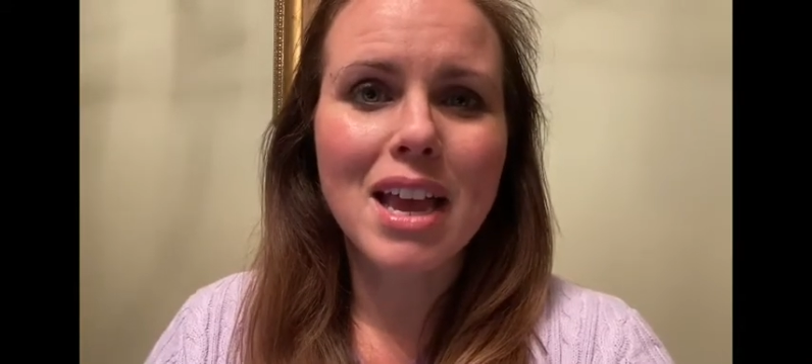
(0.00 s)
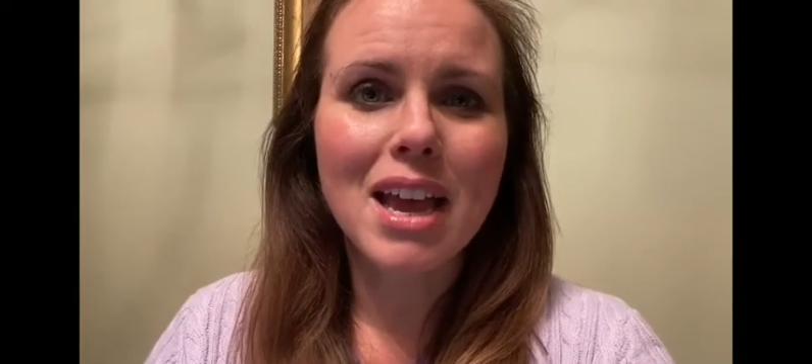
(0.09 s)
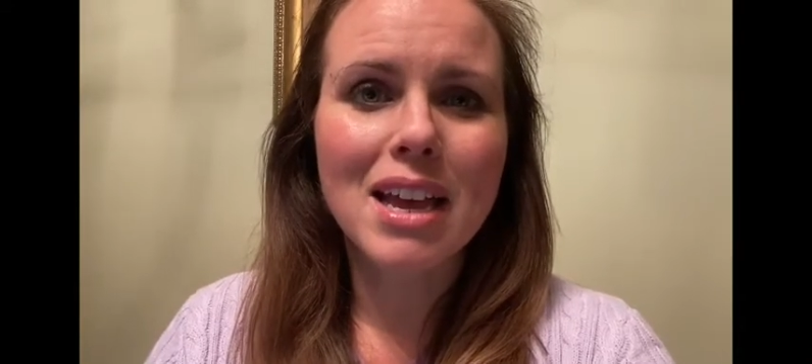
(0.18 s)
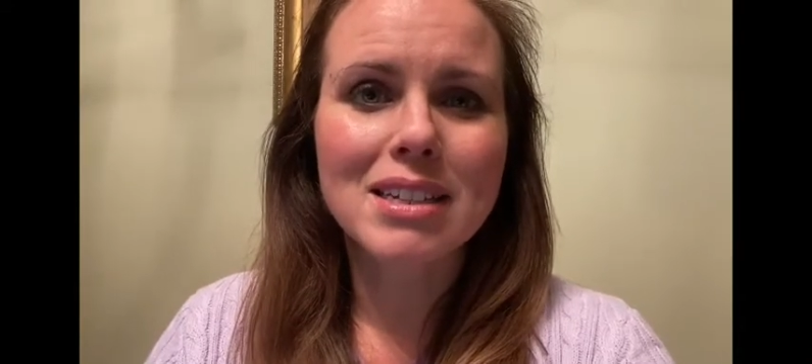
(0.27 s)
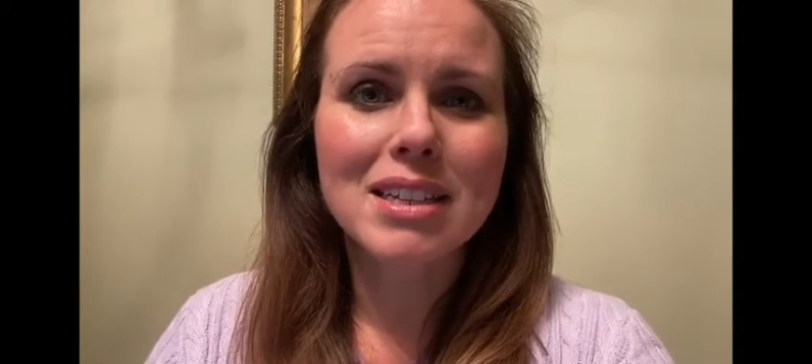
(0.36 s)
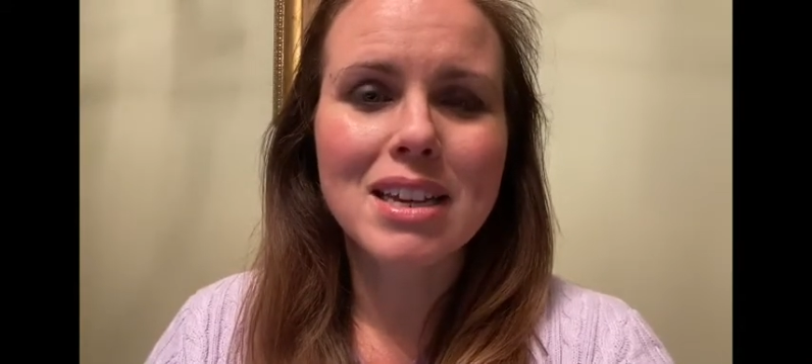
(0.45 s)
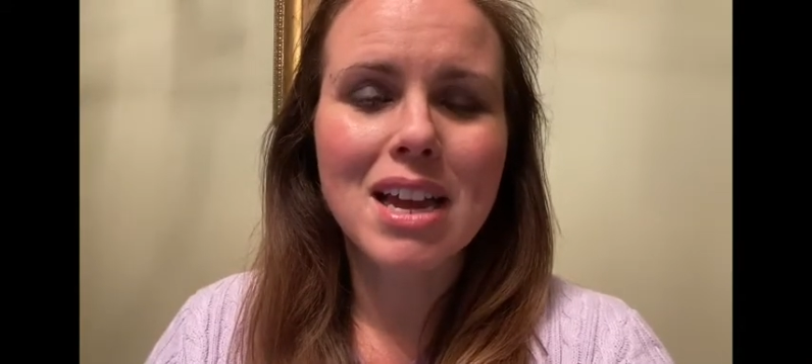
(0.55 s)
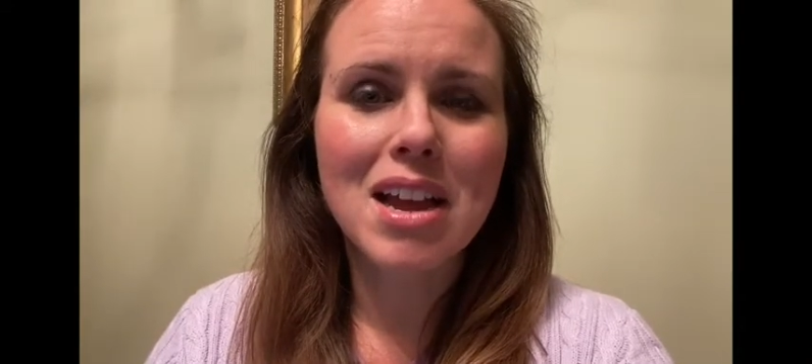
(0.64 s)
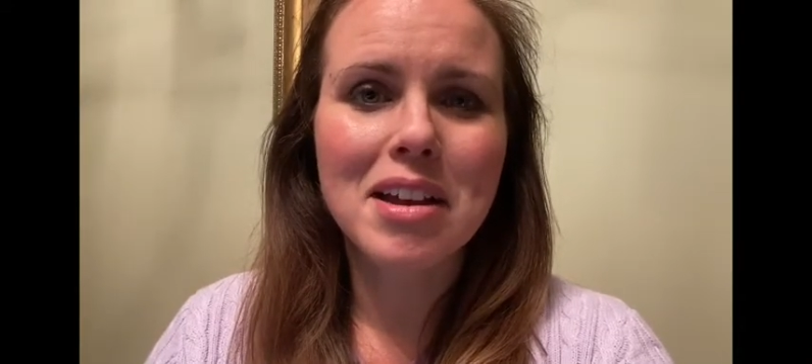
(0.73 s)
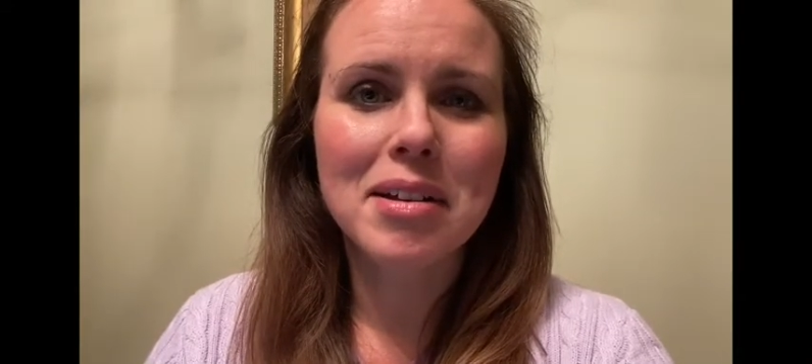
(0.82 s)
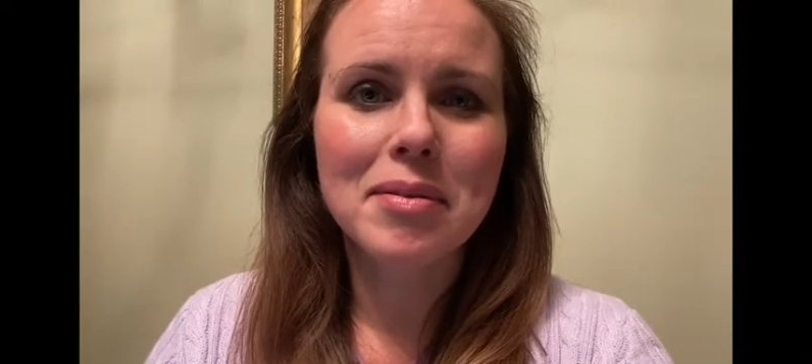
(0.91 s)
at
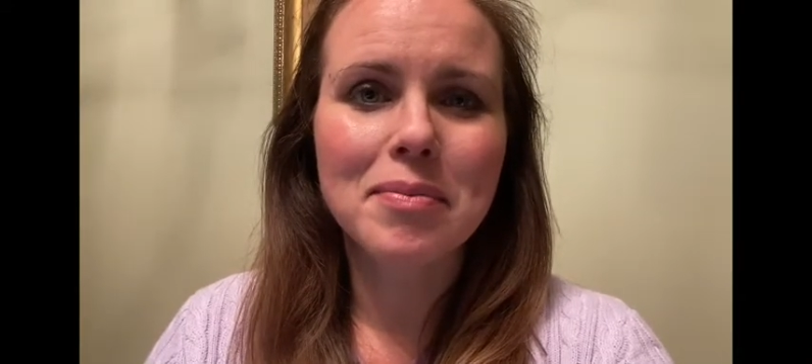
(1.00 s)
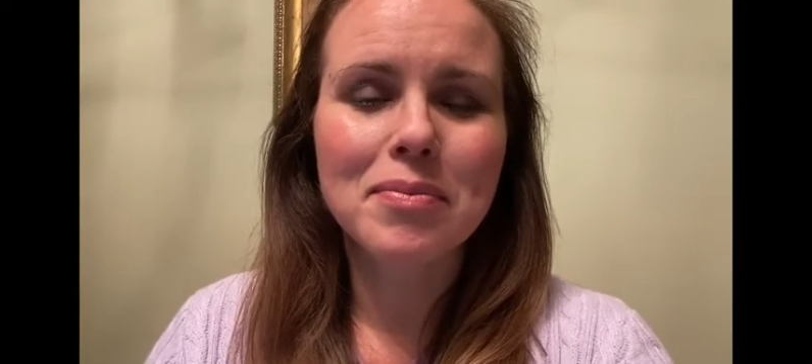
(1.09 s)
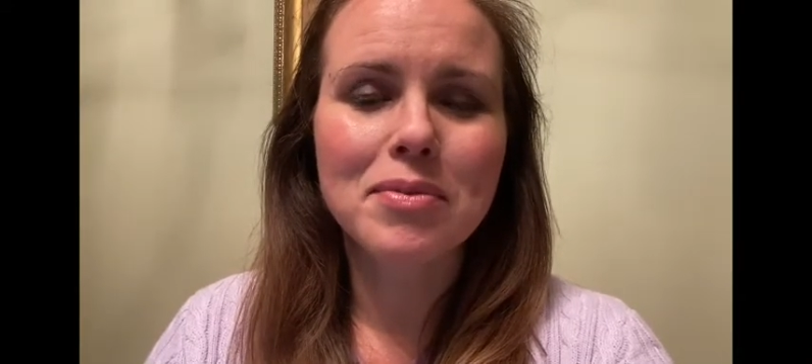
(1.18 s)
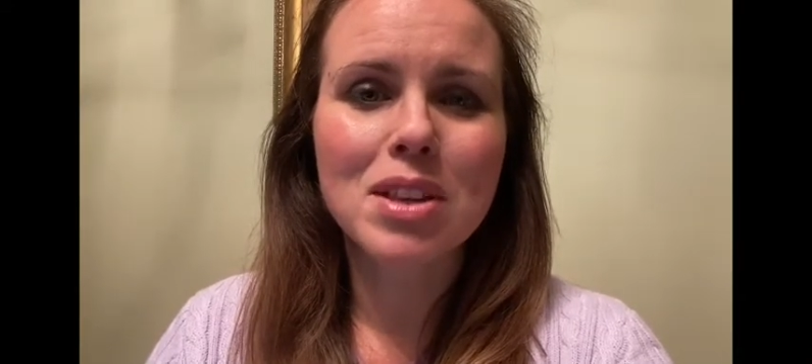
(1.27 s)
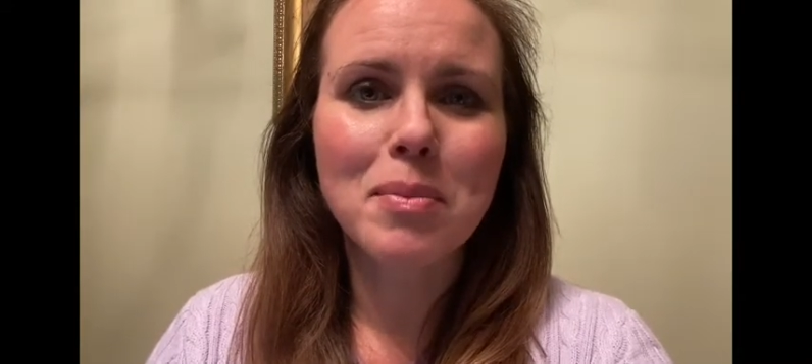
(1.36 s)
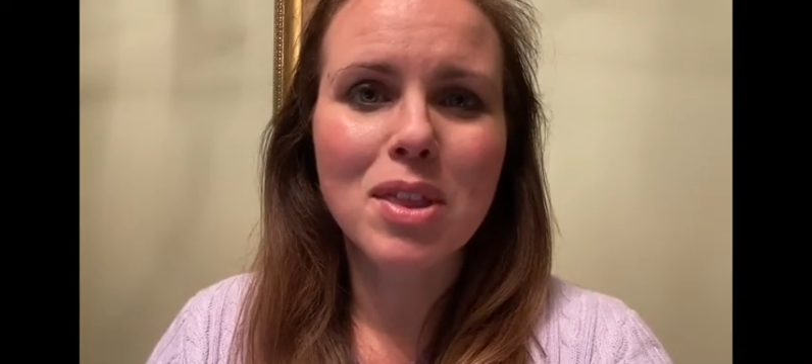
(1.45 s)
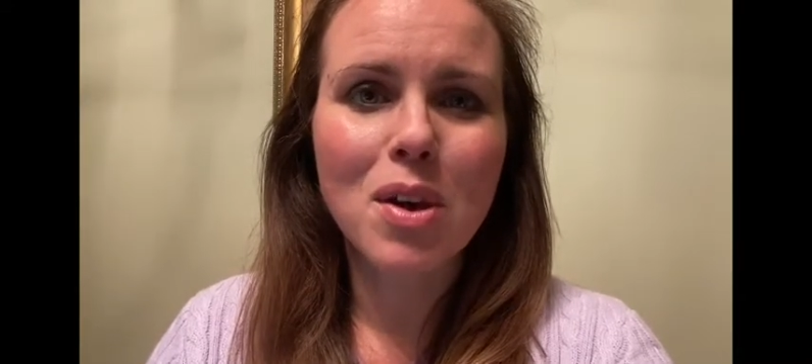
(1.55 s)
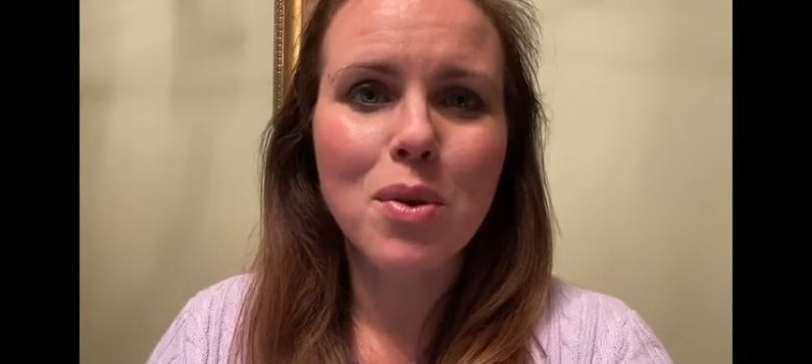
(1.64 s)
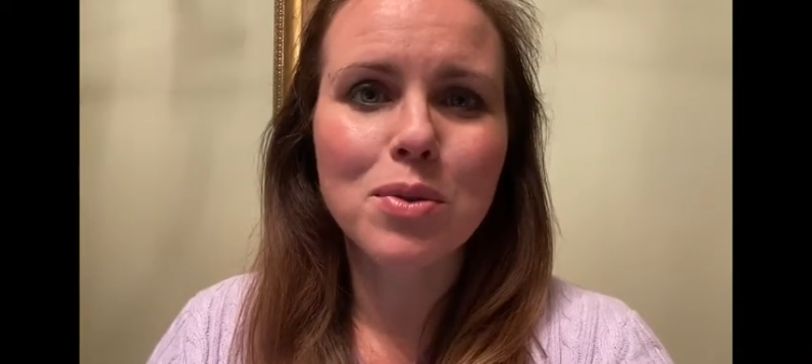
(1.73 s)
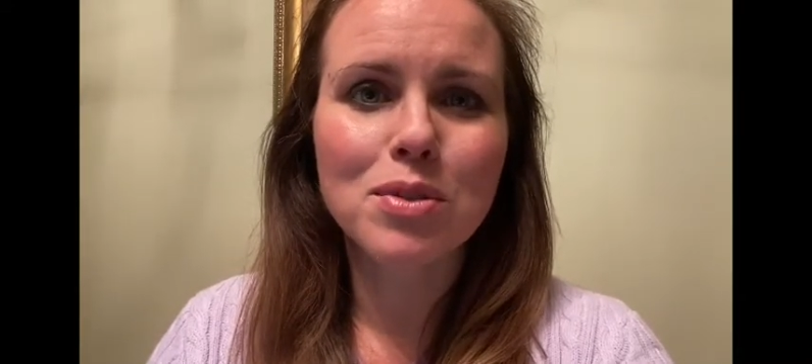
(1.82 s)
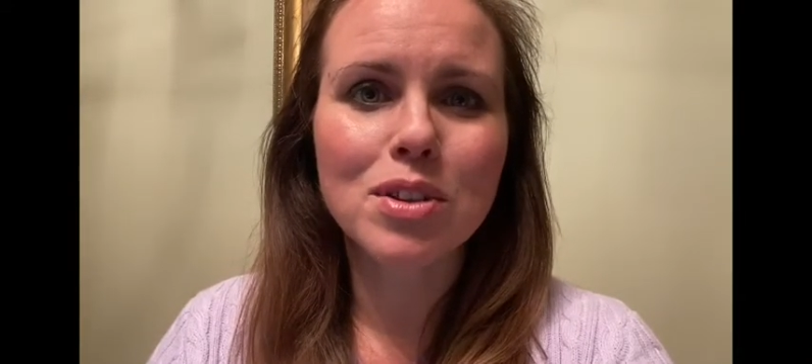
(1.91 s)
um, some of
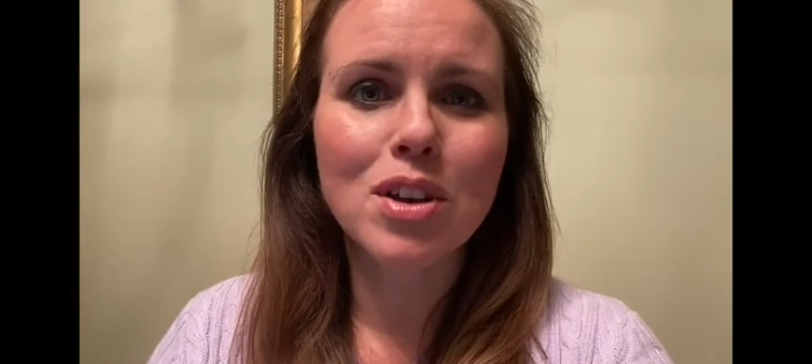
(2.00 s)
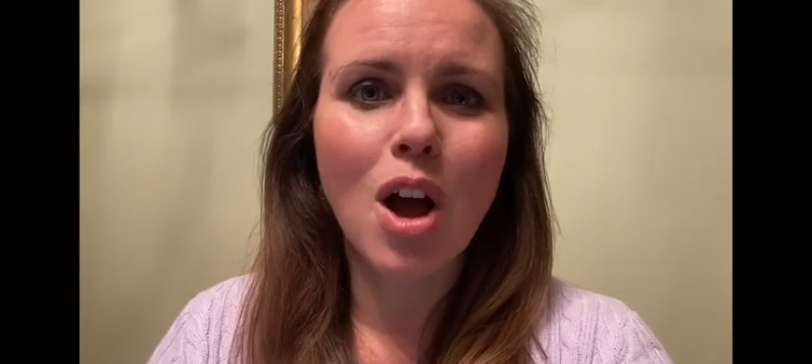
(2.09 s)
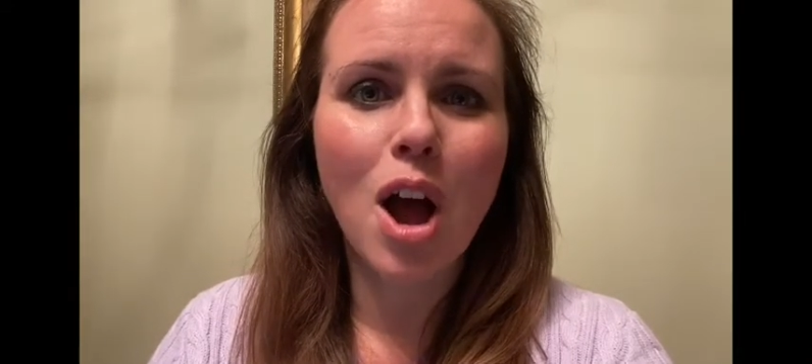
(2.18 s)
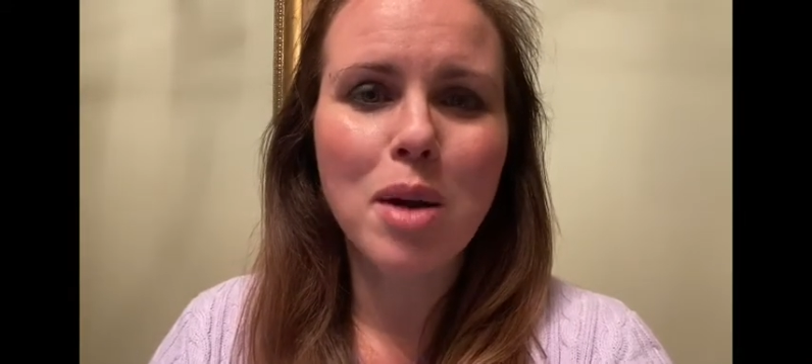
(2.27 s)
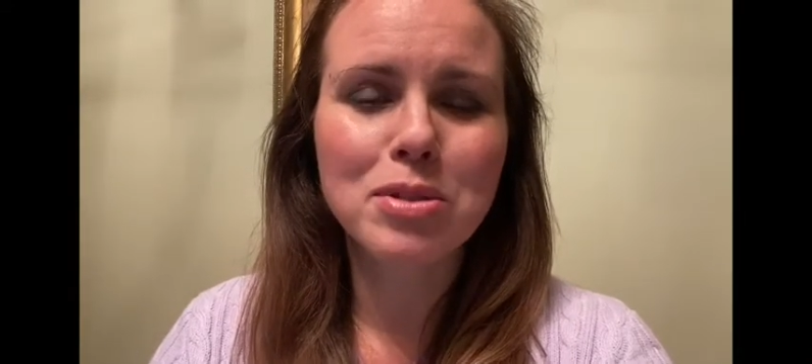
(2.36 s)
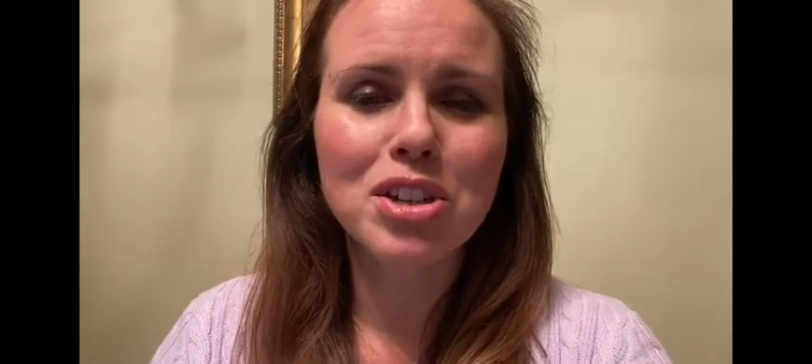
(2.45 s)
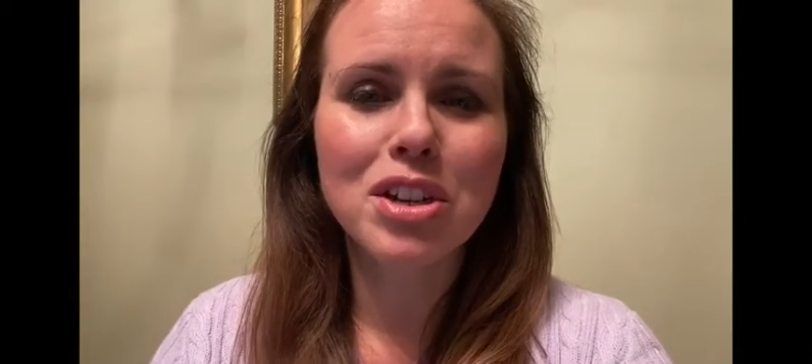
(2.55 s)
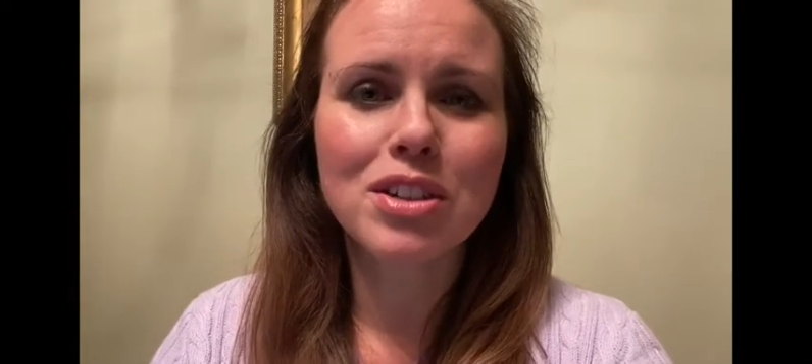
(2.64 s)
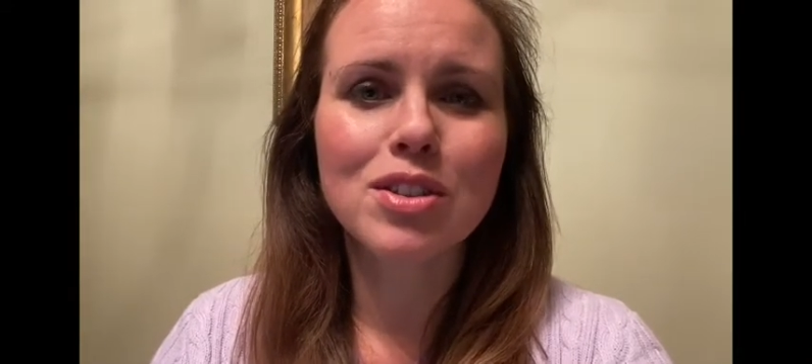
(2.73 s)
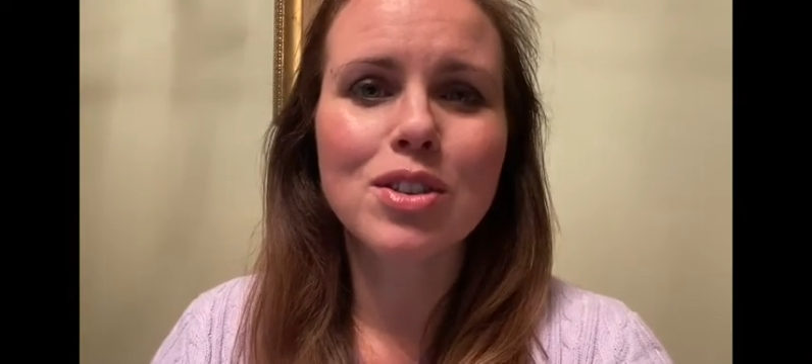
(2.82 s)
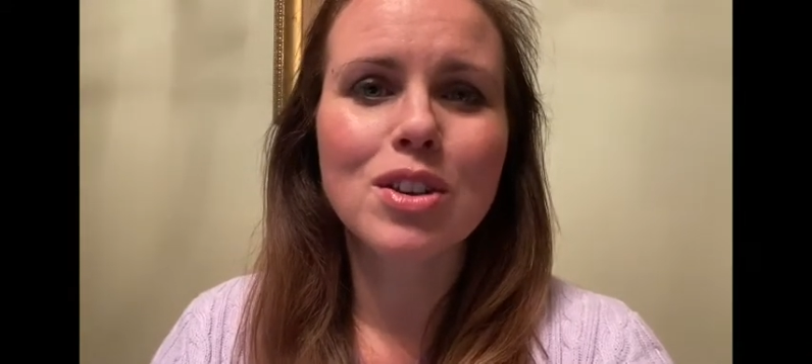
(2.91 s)
those
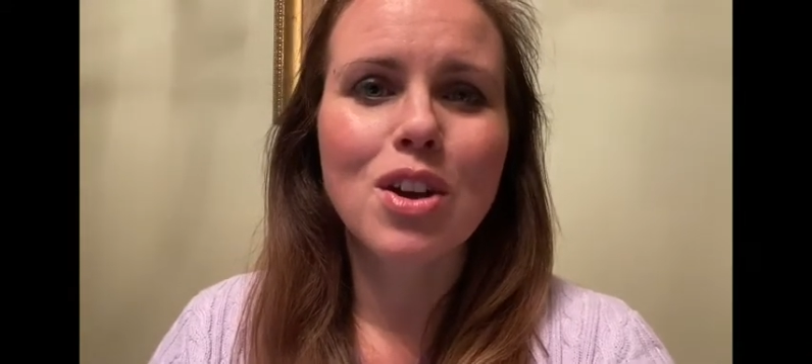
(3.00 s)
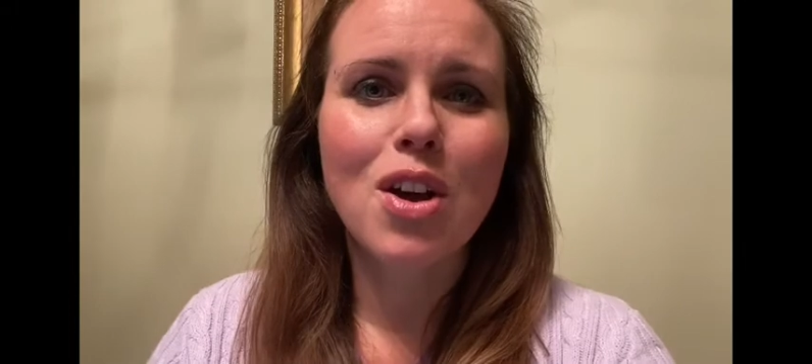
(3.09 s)
options